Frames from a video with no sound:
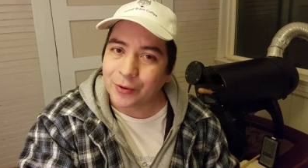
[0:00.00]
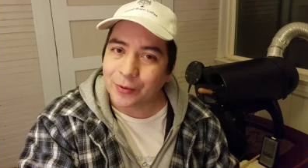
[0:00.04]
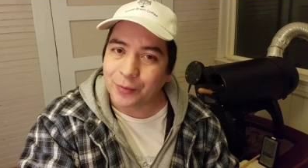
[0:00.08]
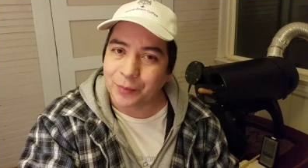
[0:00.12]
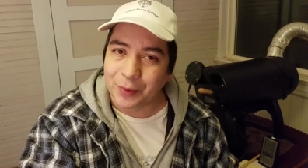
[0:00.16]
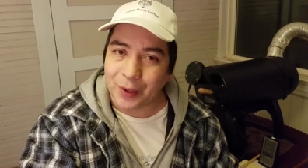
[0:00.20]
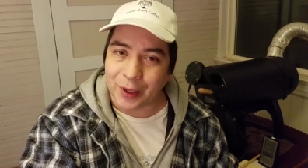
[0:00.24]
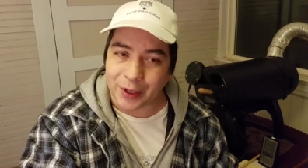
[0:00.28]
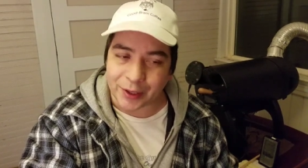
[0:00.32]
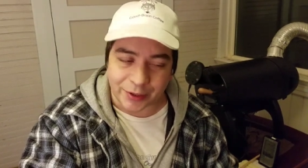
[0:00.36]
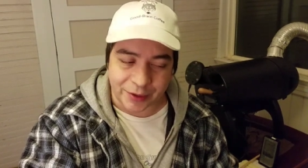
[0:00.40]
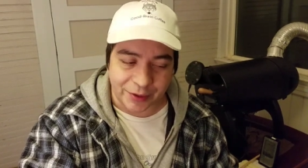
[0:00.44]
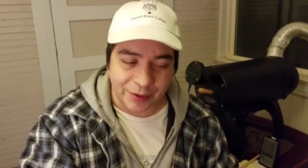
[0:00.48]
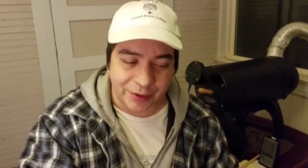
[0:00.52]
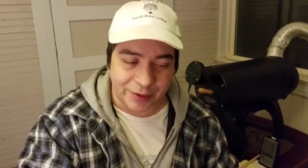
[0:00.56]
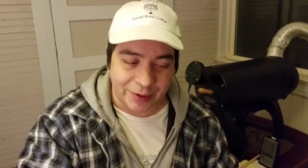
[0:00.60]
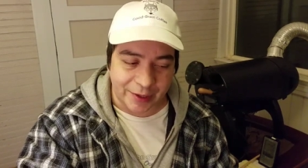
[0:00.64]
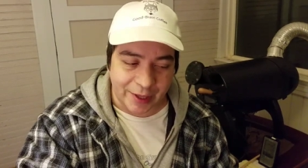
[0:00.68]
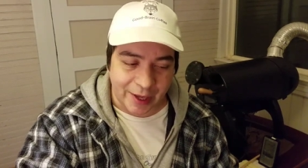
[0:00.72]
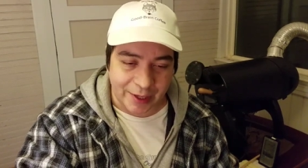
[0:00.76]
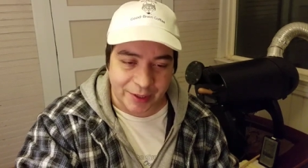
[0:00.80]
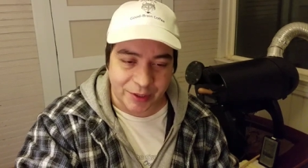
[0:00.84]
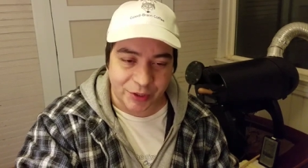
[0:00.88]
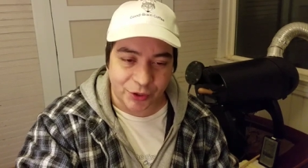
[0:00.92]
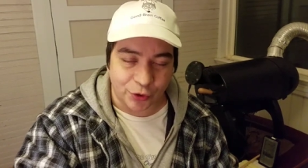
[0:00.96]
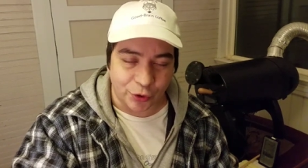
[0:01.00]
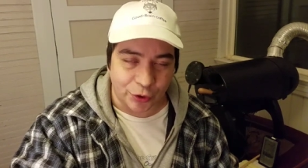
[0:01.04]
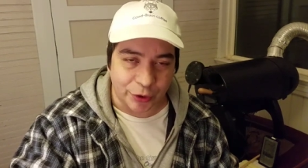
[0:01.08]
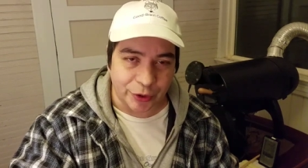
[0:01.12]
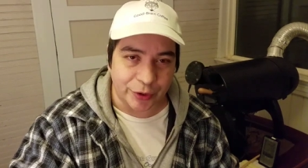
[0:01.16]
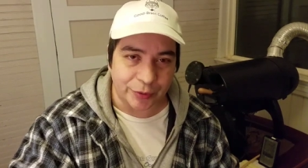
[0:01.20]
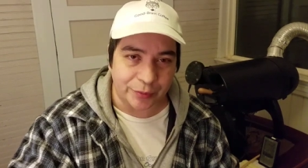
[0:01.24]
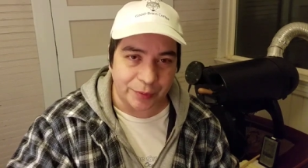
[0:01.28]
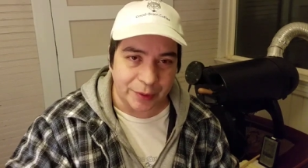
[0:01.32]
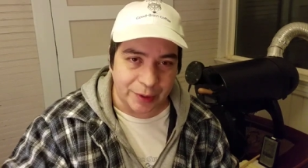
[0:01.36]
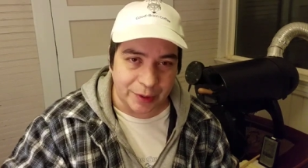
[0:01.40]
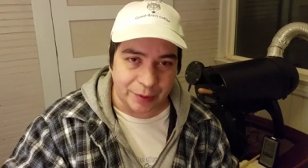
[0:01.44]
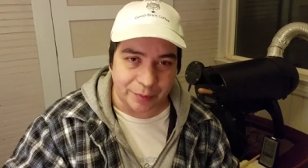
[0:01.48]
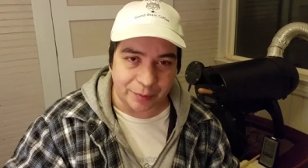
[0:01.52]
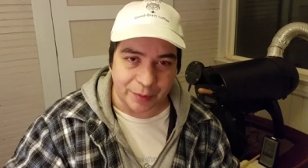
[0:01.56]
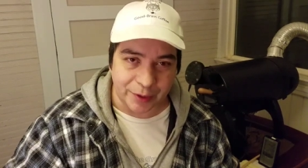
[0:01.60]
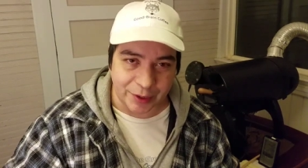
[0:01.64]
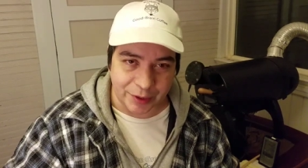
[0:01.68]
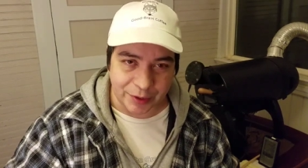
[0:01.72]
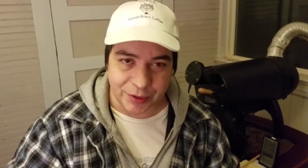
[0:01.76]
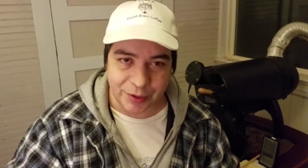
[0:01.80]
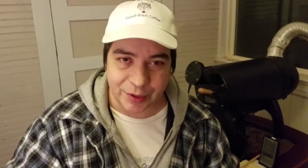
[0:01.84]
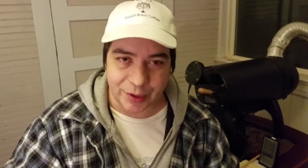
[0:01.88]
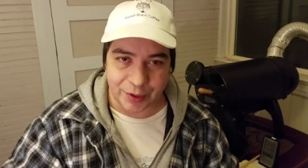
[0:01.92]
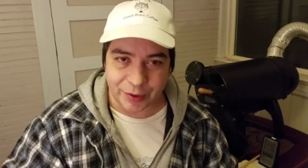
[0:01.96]
But that's going to be
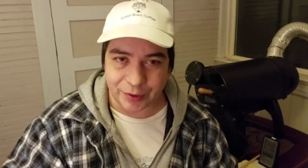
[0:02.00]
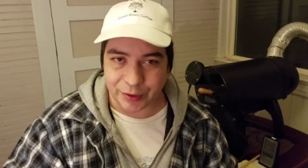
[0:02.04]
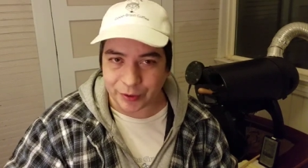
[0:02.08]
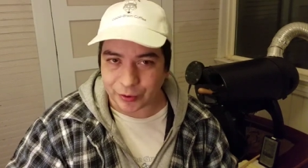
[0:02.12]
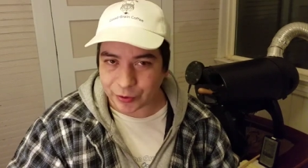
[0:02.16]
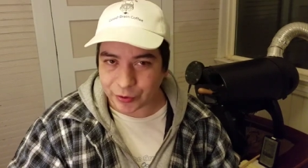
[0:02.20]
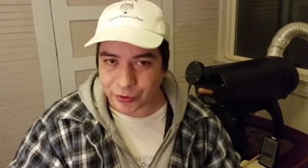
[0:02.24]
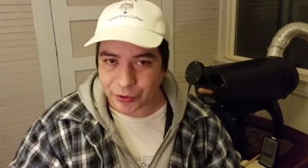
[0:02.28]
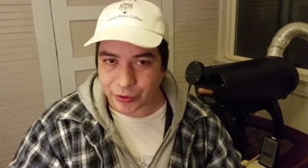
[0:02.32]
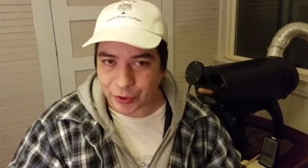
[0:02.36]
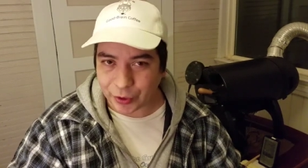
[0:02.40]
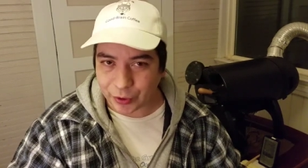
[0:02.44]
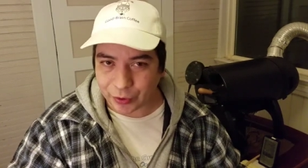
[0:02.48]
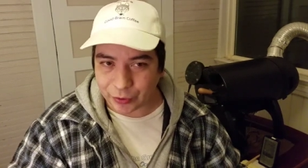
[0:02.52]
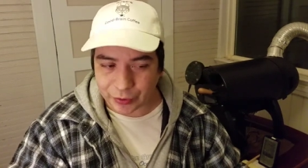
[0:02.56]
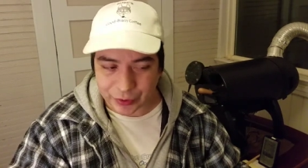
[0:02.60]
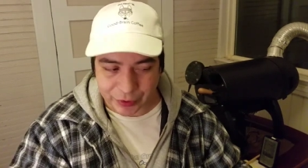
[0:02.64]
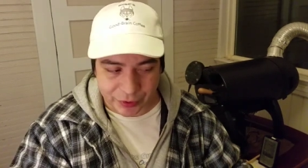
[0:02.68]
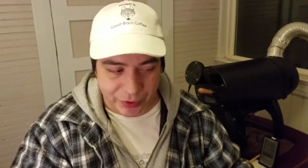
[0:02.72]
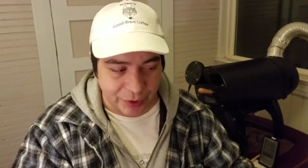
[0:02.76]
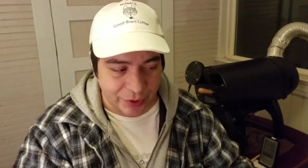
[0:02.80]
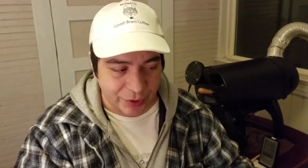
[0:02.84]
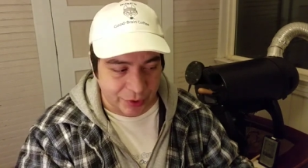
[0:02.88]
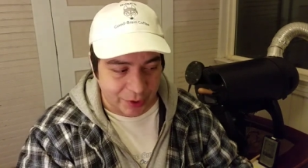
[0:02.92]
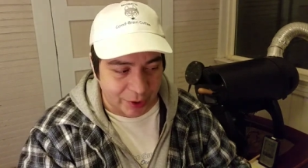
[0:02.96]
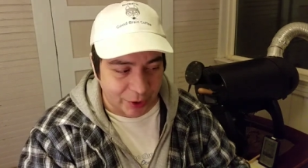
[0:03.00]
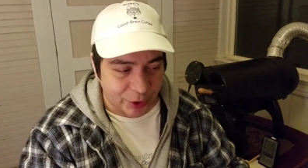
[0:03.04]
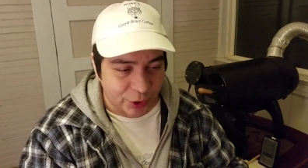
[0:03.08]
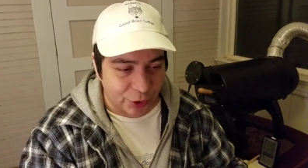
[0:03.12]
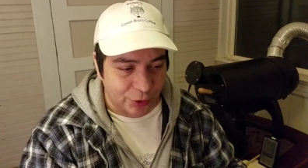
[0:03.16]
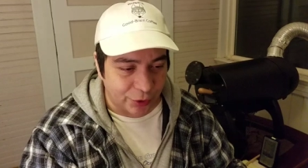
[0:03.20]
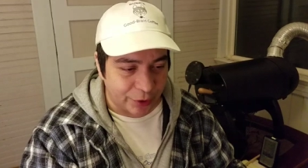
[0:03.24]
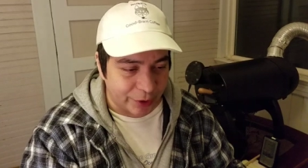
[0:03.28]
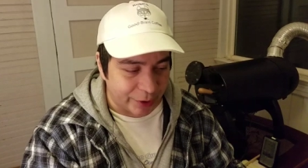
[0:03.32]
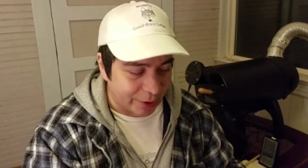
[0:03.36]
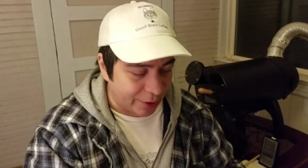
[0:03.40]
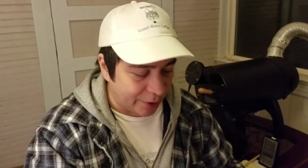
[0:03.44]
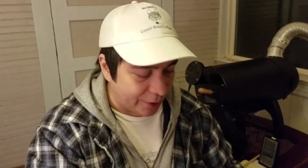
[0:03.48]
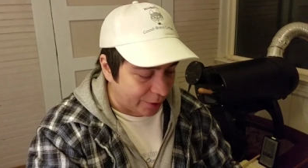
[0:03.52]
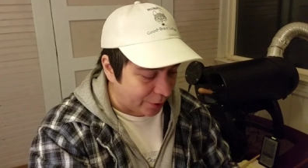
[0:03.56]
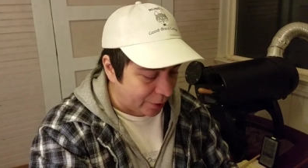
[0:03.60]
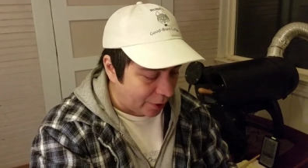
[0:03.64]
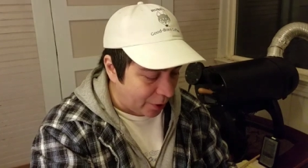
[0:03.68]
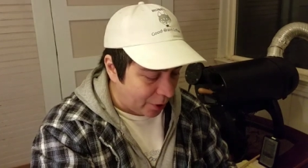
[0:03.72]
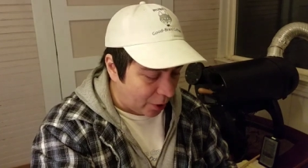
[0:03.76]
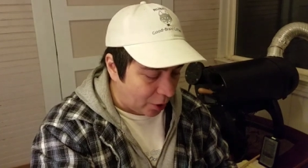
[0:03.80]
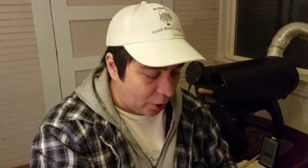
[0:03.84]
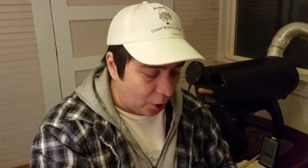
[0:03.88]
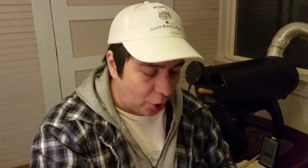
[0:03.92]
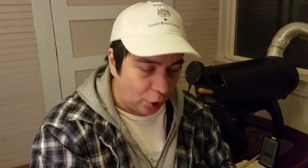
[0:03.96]
mixed in there. So it's essentially a
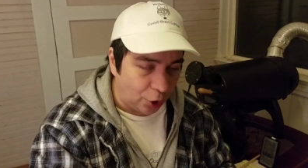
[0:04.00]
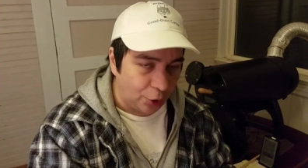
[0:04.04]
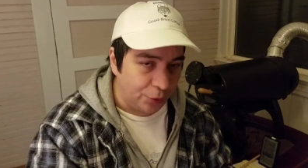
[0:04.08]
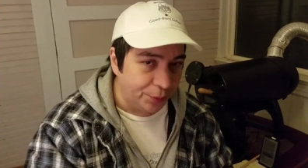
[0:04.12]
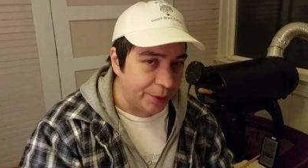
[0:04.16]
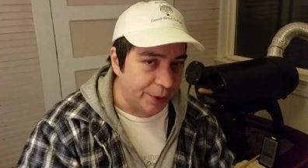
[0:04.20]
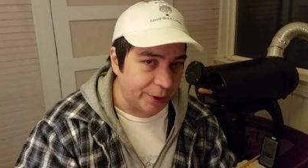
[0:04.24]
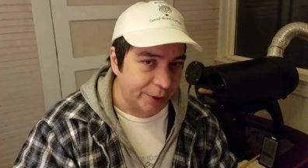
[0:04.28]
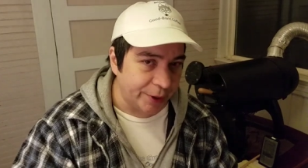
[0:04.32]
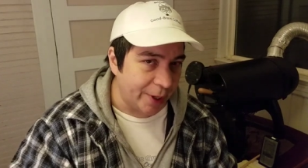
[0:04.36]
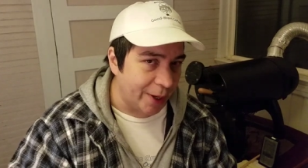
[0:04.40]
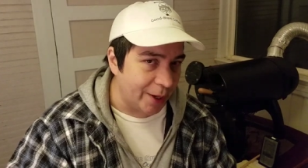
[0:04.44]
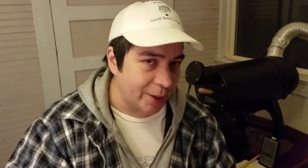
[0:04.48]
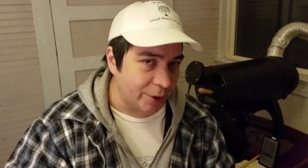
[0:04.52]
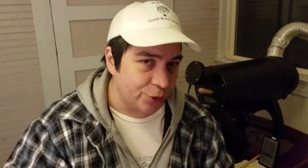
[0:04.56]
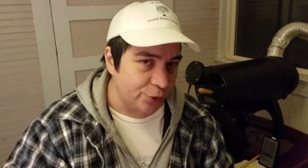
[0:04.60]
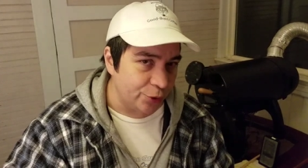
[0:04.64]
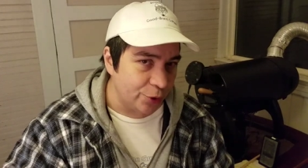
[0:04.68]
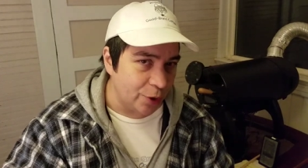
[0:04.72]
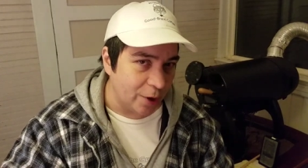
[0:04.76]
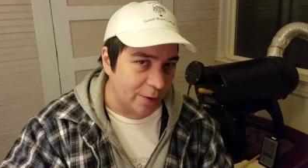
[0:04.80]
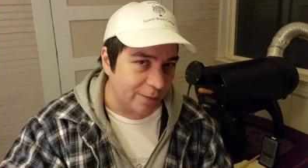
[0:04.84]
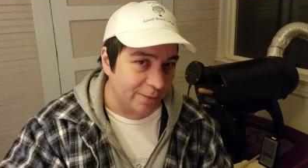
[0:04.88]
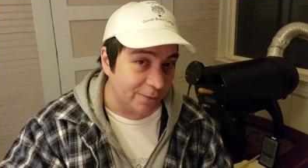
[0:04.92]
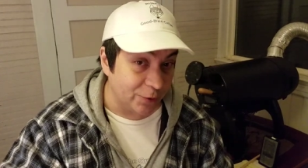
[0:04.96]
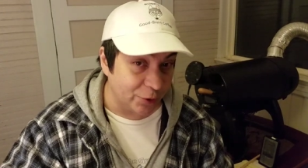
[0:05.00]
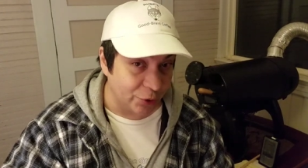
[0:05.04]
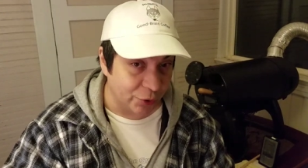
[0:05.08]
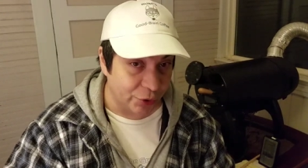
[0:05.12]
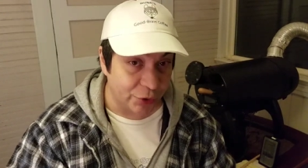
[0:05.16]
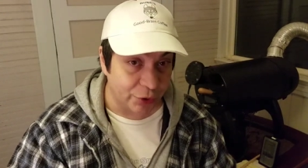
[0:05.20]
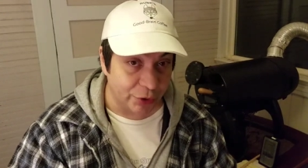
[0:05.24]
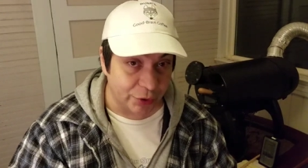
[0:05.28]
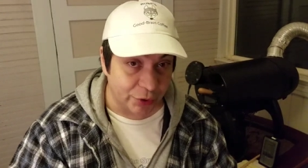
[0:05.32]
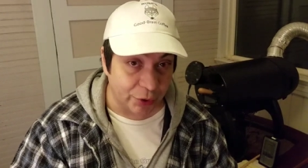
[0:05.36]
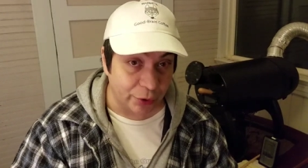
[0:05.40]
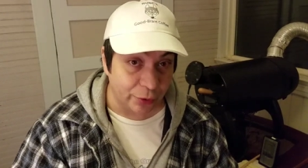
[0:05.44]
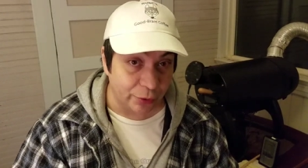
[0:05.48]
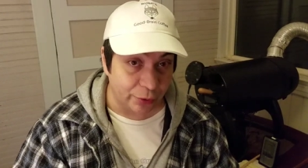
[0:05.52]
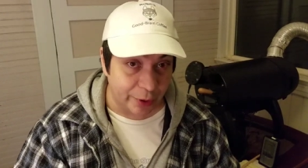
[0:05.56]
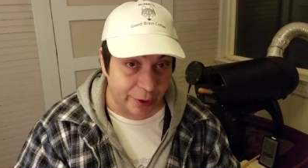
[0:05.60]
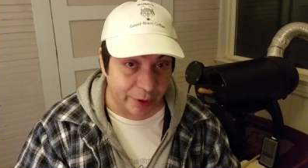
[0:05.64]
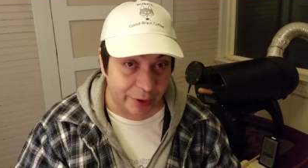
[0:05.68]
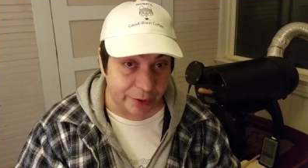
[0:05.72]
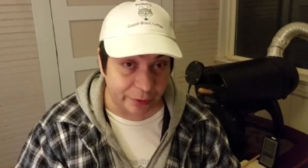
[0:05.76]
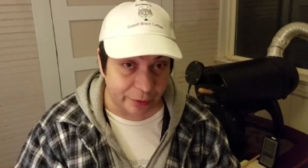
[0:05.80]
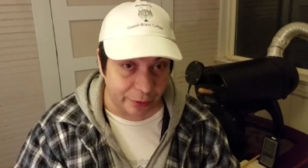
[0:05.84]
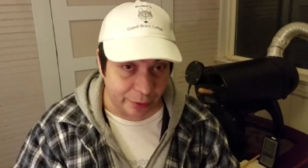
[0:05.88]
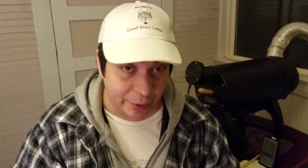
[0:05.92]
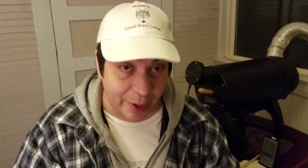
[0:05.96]
whole bean Agtron versus a gr
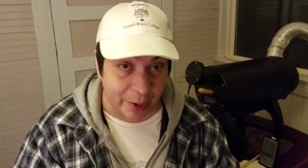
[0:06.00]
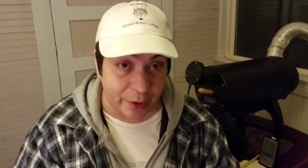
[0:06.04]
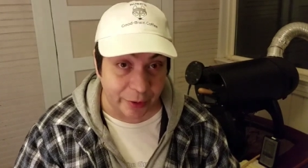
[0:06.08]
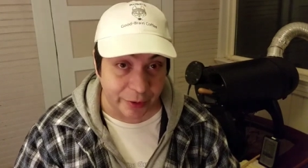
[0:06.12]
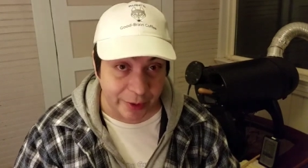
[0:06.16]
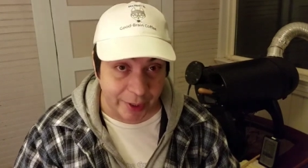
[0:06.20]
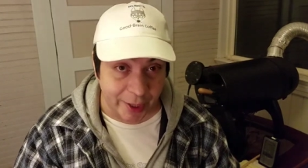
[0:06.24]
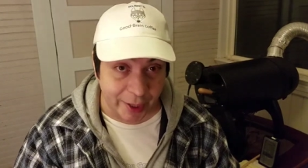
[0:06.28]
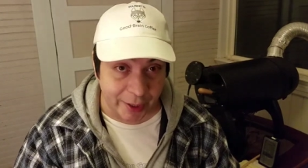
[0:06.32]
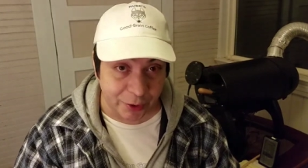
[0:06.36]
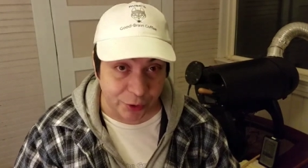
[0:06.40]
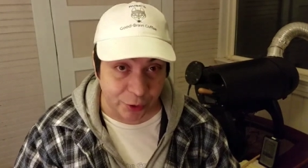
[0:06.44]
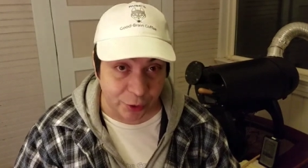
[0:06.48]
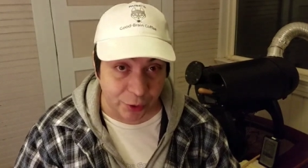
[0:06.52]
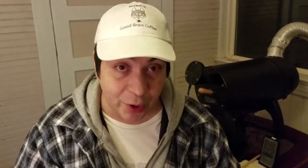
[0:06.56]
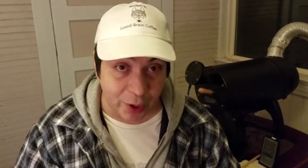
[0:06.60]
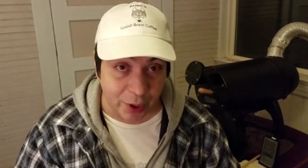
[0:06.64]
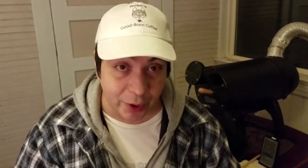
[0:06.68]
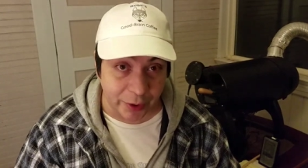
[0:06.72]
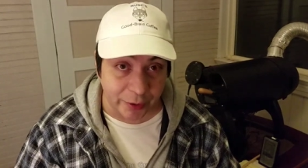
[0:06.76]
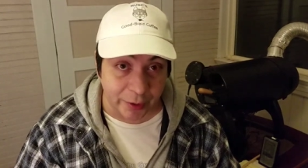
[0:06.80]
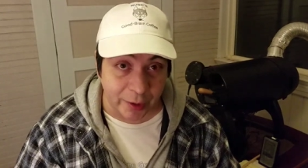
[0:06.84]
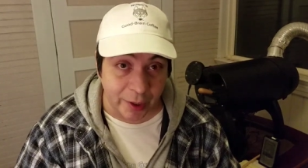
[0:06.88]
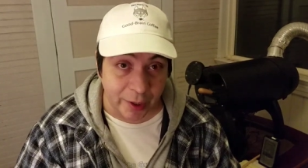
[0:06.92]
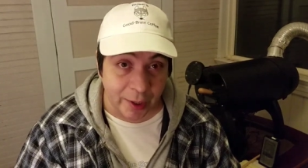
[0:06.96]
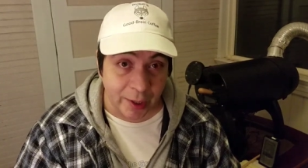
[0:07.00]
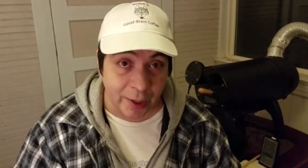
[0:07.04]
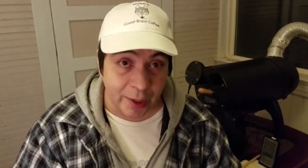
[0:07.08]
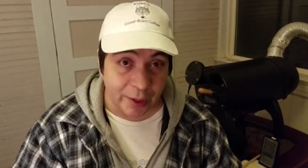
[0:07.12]
ground Agtron.